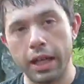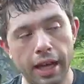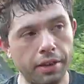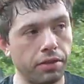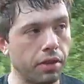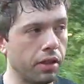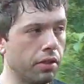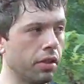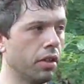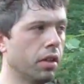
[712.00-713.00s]

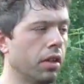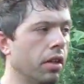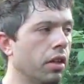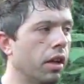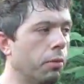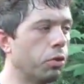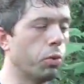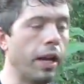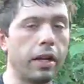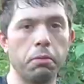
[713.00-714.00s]
hesitant Um, to
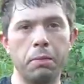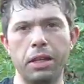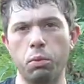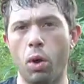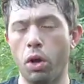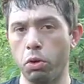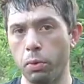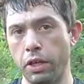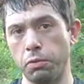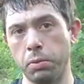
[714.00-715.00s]
recommend
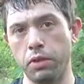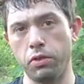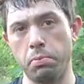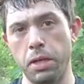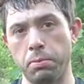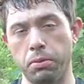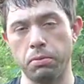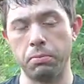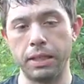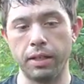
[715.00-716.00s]
walkaway splits to people,
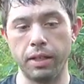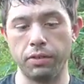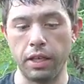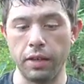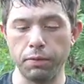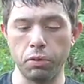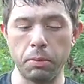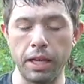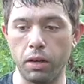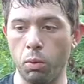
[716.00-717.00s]
because if you
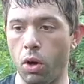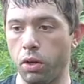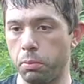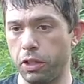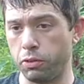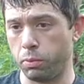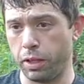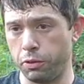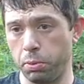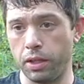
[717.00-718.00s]
make a walkaway
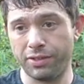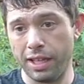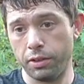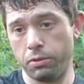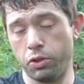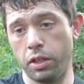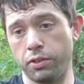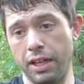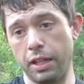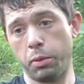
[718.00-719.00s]
split, say you did
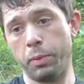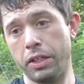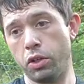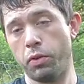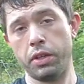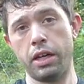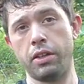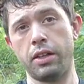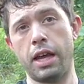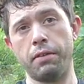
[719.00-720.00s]
exactly what we did over there
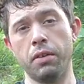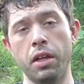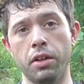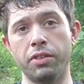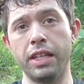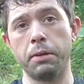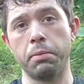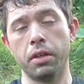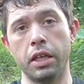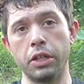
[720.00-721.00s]
to that deep,
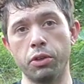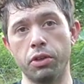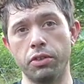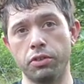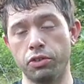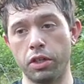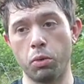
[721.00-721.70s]
and you had just done a